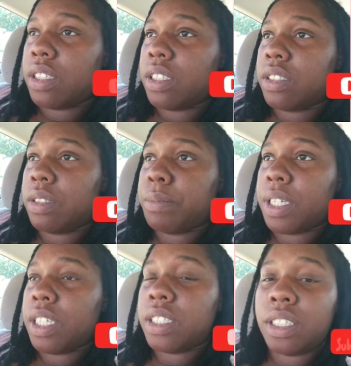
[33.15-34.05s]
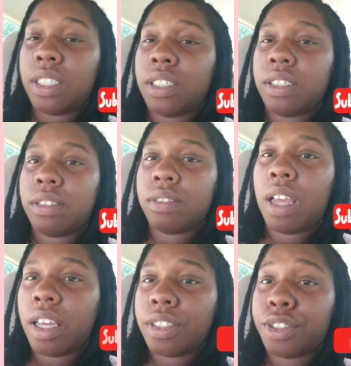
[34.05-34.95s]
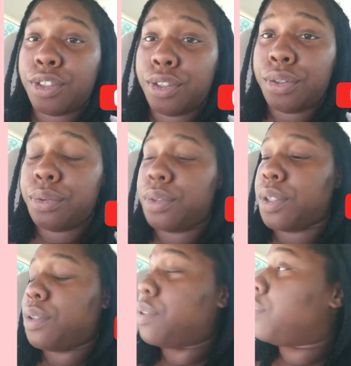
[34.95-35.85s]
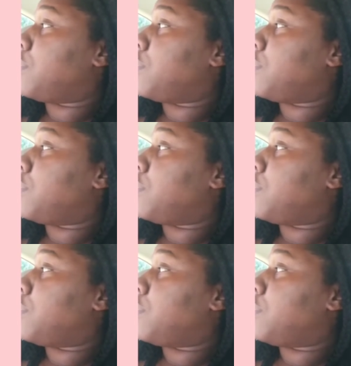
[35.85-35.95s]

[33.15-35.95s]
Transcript: because see, my kids eat ice too, so